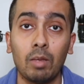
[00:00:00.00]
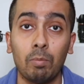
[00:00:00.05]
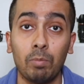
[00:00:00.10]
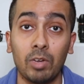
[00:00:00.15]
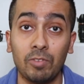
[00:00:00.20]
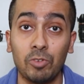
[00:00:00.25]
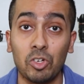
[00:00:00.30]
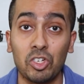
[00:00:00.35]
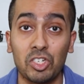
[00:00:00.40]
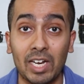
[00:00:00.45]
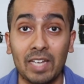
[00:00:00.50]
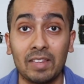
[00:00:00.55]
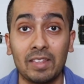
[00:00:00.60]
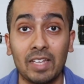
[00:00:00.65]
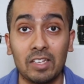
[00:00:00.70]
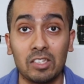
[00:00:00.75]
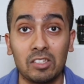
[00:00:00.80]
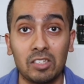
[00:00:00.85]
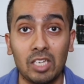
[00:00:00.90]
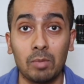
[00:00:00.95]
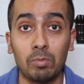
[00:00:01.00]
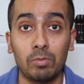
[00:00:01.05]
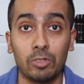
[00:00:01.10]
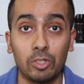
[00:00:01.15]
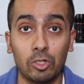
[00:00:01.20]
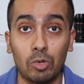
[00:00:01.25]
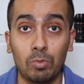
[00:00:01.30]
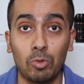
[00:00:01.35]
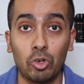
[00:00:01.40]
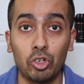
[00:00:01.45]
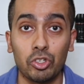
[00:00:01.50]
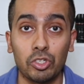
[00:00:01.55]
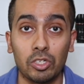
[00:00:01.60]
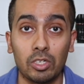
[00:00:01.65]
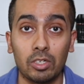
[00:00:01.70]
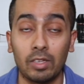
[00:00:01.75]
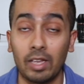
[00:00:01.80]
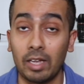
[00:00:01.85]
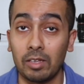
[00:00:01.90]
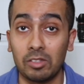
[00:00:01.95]
But if you shot that same slow
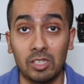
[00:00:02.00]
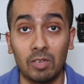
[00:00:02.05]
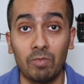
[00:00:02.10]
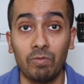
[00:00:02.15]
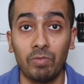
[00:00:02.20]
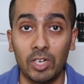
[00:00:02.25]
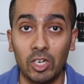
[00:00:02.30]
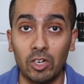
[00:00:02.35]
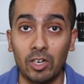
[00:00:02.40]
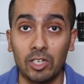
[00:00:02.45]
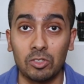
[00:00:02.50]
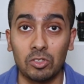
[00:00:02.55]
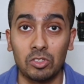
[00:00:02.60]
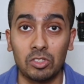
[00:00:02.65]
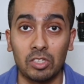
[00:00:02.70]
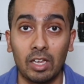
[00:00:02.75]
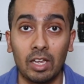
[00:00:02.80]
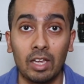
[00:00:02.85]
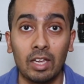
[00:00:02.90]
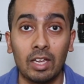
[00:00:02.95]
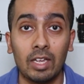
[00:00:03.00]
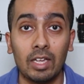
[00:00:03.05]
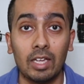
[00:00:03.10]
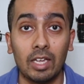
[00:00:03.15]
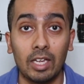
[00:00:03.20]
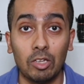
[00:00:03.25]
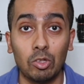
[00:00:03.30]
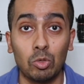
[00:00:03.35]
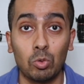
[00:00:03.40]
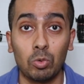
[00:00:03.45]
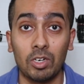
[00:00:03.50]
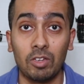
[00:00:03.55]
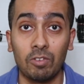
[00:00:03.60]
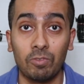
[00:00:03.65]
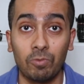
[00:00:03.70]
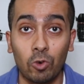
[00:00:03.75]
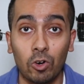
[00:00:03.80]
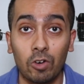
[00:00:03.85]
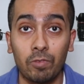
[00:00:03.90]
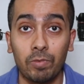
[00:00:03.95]
motion, that same video, I should say, in
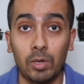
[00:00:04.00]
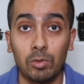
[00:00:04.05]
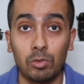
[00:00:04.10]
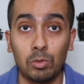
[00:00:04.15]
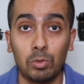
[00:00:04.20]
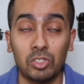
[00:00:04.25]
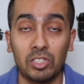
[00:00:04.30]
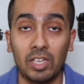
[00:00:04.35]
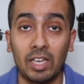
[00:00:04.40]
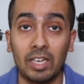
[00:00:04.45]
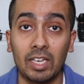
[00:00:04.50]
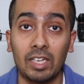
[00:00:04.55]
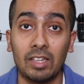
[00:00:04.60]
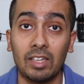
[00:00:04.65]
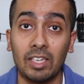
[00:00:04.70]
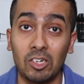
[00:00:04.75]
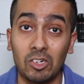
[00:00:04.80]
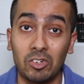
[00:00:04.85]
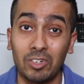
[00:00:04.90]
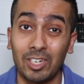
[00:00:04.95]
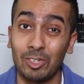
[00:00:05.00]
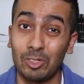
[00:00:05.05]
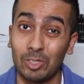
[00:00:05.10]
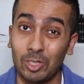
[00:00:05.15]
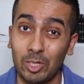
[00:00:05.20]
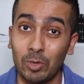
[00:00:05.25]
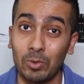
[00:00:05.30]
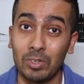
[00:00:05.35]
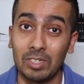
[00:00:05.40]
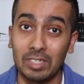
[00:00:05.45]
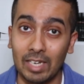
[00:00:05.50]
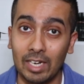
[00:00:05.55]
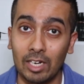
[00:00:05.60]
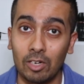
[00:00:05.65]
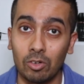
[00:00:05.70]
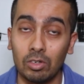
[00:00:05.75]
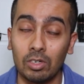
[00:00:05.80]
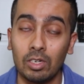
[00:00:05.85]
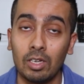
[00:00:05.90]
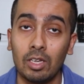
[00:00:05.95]
24 frames per second, then you try to slow it
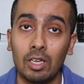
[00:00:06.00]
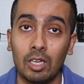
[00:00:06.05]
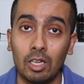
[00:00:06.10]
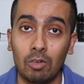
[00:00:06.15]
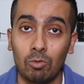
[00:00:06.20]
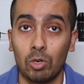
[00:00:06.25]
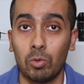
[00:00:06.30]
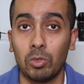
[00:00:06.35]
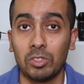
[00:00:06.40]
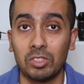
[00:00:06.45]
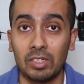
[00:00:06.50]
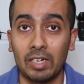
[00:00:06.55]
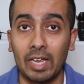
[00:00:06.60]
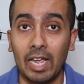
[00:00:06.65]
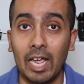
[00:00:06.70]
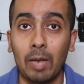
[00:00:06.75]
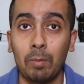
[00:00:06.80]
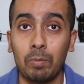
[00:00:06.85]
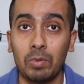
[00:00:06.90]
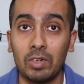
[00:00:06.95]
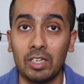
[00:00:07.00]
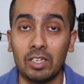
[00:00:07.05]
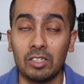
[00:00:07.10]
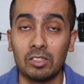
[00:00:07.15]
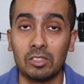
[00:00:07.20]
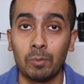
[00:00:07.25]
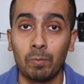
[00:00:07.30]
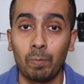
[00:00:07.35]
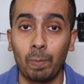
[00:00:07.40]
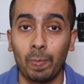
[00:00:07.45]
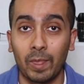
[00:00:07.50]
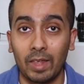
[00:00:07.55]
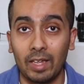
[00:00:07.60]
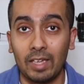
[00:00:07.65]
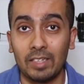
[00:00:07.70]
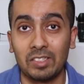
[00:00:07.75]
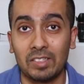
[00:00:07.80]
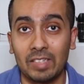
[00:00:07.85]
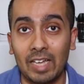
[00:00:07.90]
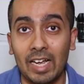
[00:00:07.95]
down, well, what's gonna happen is
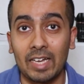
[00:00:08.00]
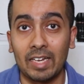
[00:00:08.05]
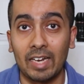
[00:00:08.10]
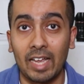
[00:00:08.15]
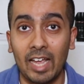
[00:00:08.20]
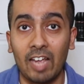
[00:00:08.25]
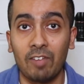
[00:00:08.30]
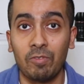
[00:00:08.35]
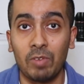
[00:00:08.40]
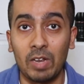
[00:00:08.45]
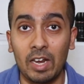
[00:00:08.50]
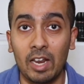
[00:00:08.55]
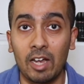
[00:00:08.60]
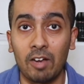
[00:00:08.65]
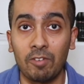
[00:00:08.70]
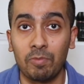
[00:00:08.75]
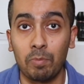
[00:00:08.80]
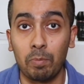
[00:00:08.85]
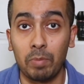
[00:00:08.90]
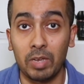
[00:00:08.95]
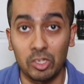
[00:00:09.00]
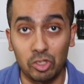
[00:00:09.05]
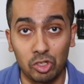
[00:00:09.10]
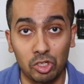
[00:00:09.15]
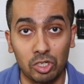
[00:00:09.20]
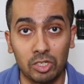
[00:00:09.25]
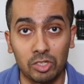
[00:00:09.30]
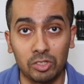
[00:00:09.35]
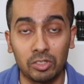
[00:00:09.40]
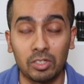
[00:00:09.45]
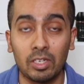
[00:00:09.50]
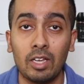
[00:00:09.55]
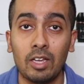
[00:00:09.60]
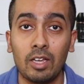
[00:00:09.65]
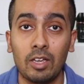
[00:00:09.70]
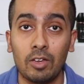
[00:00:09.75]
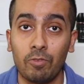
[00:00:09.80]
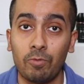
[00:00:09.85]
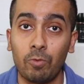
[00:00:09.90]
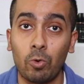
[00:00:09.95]
it's not gonna have enough pictures
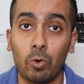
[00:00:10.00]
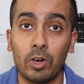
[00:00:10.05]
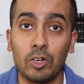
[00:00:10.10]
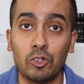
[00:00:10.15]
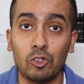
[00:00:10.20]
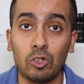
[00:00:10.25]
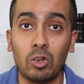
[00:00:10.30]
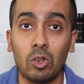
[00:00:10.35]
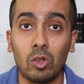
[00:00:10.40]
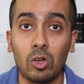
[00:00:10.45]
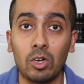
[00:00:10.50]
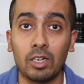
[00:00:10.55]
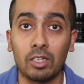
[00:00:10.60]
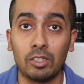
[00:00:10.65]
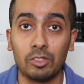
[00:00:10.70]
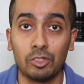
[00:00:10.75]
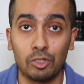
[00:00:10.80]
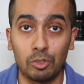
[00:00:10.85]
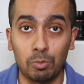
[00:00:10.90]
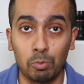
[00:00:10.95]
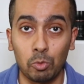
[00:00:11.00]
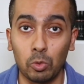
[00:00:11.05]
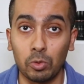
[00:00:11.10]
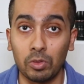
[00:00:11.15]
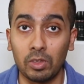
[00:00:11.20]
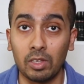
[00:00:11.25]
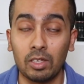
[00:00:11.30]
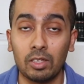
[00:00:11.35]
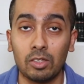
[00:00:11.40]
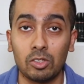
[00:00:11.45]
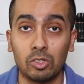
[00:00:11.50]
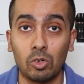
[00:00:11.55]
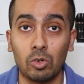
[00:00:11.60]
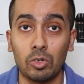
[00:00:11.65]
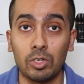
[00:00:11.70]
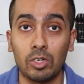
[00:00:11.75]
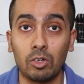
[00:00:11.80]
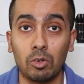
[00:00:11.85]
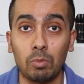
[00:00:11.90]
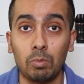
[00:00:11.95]
for it to look smooth. So
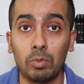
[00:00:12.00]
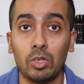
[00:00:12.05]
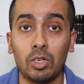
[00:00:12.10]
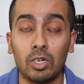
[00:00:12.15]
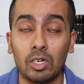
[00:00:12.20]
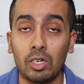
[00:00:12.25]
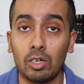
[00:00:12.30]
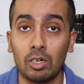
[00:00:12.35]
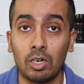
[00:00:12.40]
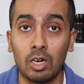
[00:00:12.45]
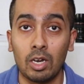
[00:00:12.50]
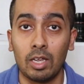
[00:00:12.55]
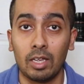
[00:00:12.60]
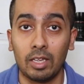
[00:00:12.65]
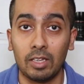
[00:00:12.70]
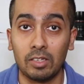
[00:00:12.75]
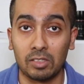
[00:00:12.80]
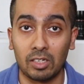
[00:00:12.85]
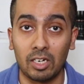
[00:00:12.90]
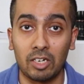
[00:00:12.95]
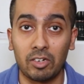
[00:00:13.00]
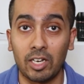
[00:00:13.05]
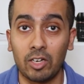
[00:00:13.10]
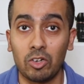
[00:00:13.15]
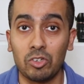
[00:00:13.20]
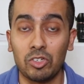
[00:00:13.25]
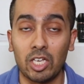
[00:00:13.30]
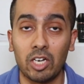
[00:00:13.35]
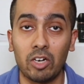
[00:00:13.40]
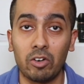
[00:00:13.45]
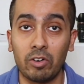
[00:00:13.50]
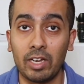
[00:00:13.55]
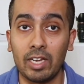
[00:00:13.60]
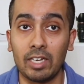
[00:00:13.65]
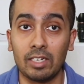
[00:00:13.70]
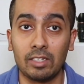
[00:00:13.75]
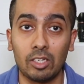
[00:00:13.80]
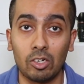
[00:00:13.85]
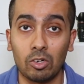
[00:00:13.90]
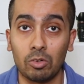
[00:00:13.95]
your computer is gonna try to
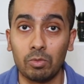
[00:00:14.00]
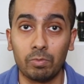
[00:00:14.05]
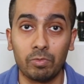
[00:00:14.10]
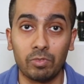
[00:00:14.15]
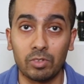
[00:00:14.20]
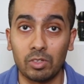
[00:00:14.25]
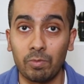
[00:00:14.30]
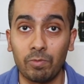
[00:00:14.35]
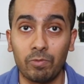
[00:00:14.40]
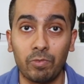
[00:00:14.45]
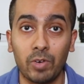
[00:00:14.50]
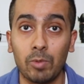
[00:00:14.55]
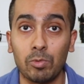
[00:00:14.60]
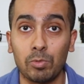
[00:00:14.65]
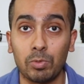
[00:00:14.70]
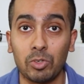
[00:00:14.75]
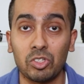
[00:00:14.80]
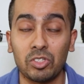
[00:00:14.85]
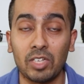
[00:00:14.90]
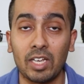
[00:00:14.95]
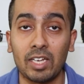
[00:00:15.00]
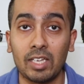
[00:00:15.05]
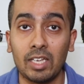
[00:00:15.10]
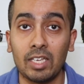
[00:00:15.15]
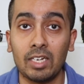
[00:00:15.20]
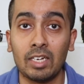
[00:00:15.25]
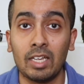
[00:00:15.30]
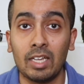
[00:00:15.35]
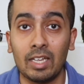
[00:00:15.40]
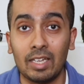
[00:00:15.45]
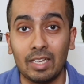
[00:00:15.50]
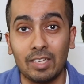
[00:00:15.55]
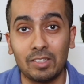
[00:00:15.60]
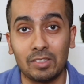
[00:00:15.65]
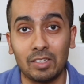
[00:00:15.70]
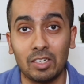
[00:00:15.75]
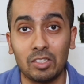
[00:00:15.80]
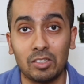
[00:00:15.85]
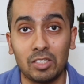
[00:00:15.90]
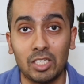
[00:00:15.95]
generate, you know, some frames per second.
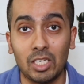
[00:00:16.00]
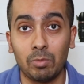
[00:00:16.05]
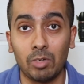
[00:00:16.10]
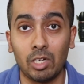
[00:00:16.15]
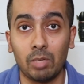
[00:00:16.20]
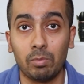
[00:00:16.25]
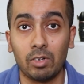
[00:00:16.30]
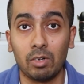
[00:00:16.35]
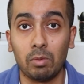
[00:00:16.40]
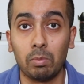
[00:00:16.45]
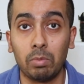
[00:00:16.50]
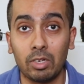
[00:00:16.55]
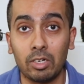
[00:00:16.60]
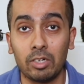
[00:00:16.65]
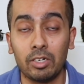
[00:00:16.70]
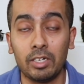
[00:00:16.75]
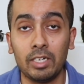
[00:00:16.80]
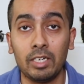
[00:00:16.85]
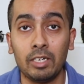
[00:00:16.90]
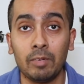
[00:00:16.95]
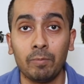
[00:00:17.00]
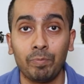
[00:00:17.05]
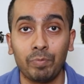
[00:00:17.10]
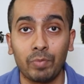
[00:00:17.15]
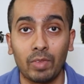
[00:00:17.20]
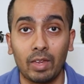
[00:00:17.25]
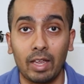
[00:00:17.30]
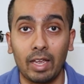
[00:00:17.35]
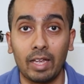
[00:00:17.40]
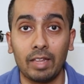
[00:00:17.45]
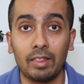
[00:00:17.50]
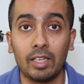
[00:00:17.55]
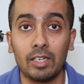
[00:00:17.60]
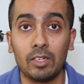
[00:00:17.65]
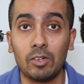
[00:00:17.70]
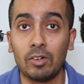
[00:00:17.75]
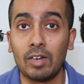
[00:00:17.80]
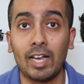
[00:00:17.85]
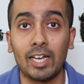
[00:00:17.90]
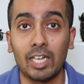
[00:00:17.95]
It's gonna seem a little bit blurry, and
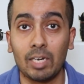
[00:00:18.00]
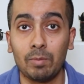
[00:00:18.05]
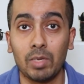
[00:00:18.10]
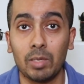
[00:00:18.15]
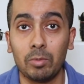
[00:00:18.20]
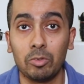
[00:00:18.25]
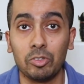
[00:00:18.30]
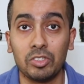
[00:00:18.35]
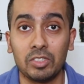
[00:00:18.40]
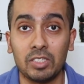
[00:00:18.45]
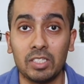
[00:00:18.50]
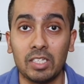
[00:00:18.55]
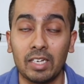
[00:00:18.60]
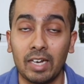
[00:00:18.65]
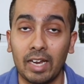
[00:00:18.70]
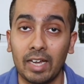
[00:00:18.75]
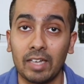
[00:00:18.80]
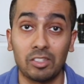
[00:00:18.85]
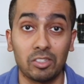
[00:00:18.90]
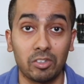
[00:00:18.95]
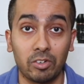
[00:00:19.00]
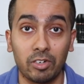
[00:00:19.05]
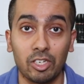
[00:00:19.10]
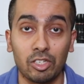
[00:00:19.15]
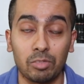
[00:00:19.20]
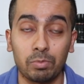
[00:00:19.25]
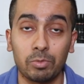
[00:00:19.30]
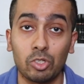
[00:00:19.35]
then you're not gonna be able to see it as crisp.